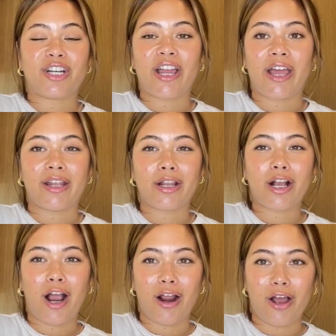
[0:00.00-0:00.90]
at
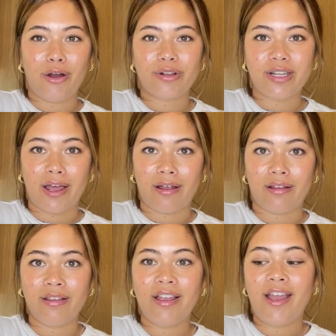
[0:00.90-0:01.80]
Cara
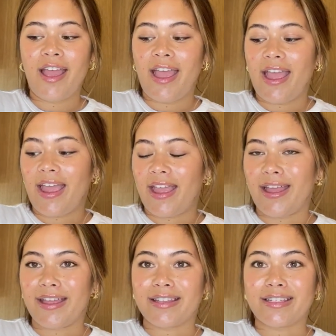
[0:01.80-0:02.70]
Hotel,
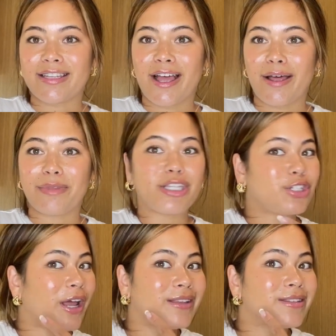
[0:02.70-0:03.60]
and the
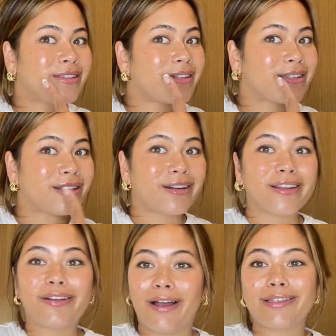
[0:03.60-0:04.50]
stress has
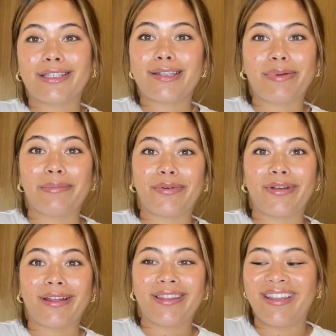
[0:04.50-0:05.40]
literally caused this pimple,
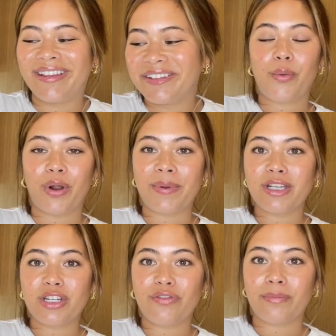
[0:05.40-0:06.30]
I think. What I'm gonna
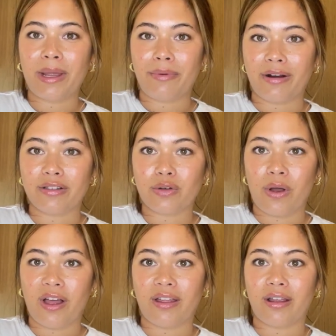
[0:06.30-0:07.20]
do for my bridal
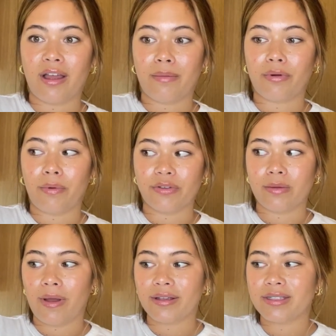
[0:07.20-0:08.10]
squad proposal
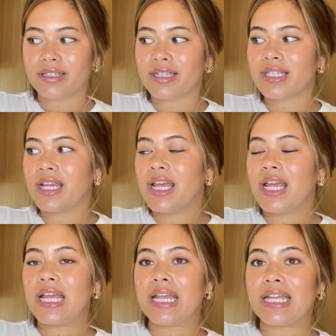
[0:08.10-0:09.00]
boxes
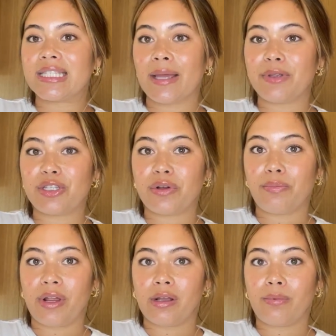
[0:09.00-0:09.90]
is I'm gonna do a
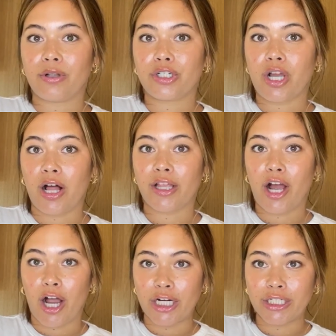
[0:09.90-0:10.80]
breakable chocolate
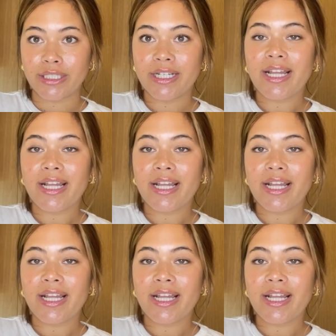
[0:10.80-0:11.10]
heart,